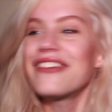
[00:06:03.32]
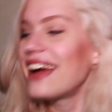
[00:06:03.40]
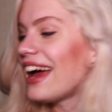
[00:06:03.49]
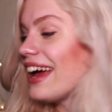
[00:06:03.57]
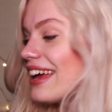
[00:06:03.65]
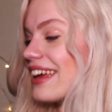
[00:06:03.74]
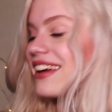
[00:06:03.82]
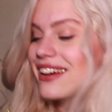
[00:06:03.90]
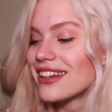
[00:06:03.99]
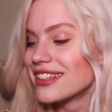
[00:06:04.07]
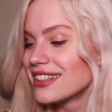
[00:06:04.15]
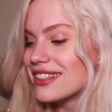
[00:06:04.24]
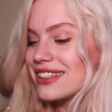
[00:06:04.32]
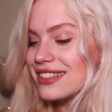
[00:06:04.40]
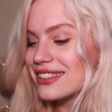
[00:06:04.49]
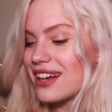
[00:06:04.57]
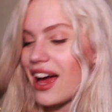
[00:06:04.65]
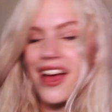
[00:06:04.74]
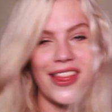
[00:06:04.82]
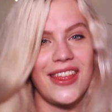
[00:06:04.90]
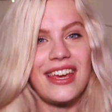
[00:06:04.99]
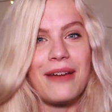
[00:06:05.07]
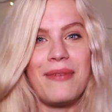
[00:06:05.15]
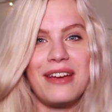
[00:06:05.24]
okay. I
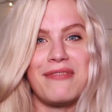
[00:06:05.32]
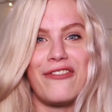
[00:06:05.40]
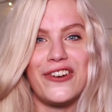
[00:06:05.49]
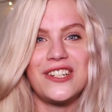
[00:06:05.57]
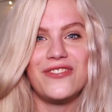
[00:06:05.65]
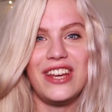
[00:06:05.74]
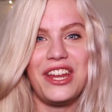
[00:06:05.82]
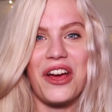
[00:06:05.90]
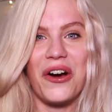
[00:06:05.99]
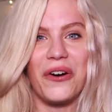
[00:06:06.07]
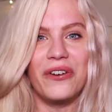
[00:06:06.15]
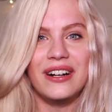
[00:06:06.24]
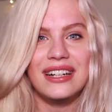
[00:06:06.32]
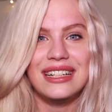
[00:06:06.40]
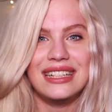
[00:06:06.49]
think I made my first video.